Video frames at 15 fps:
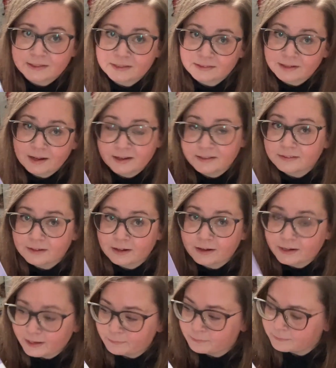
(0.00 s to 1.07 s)
I
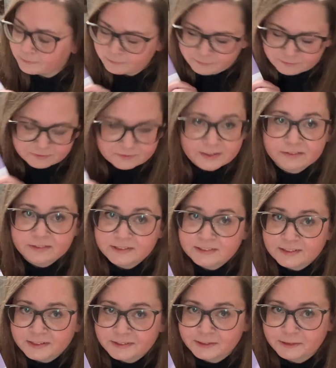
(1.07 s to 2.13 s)
am very
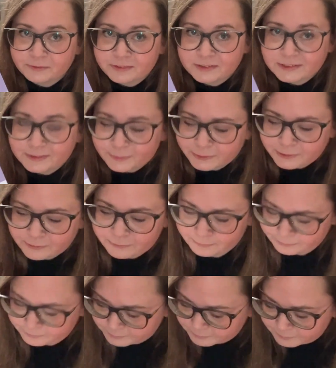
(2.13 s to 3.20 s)
excited for this one.
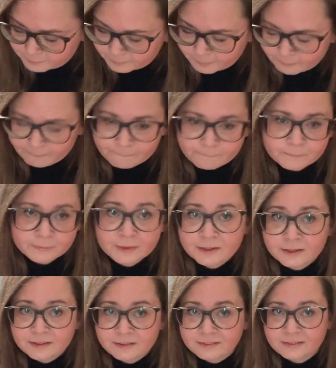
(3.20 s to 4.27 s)

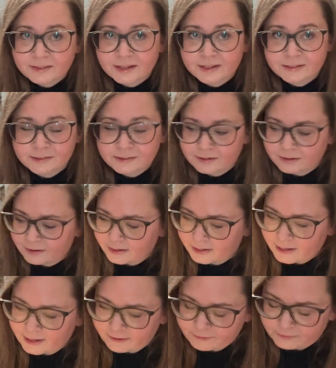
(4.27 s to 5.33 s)
Then I
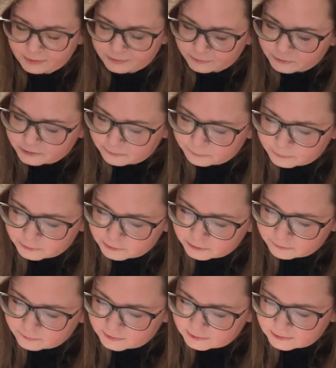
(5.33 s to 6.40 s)
have another book,
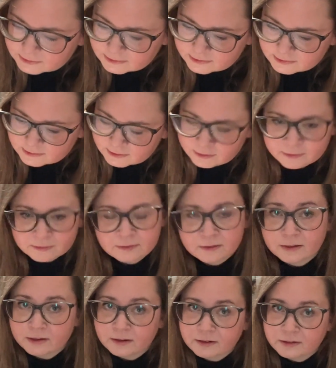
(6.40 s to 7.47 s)
which is
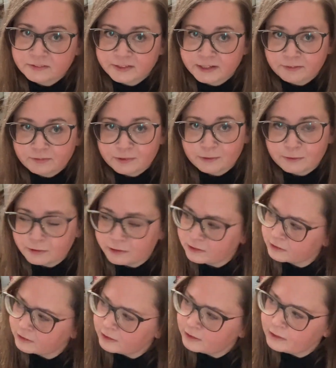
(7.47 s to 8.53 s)
a travelogue.
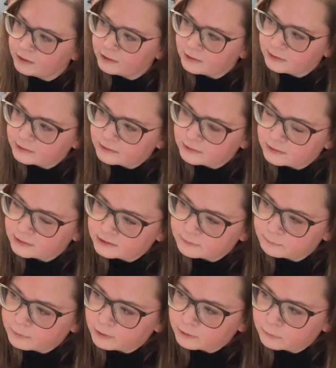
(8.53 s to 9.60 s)
It is
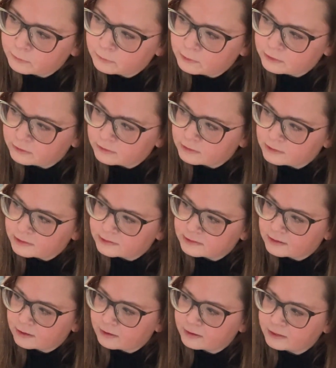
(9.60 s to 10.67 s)
by Julio
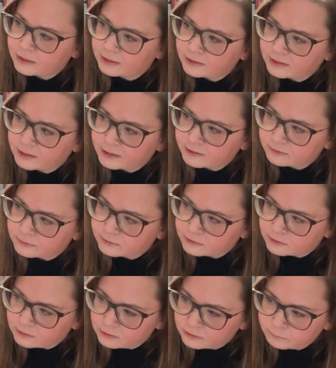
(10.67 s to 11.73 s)
Cortazar and Carol
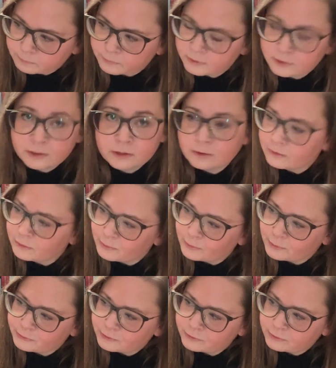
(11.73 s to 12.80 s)
Dunlop,
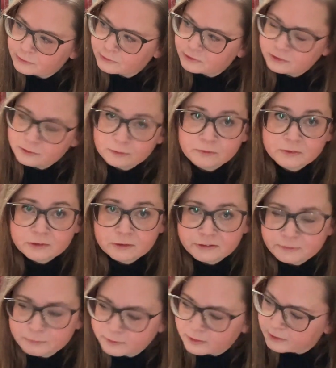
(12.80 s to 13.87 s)
Autonauts of the
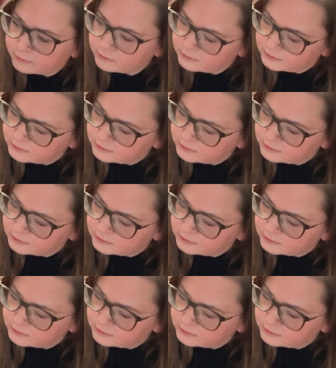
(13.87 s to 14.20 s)
Cosmoroute,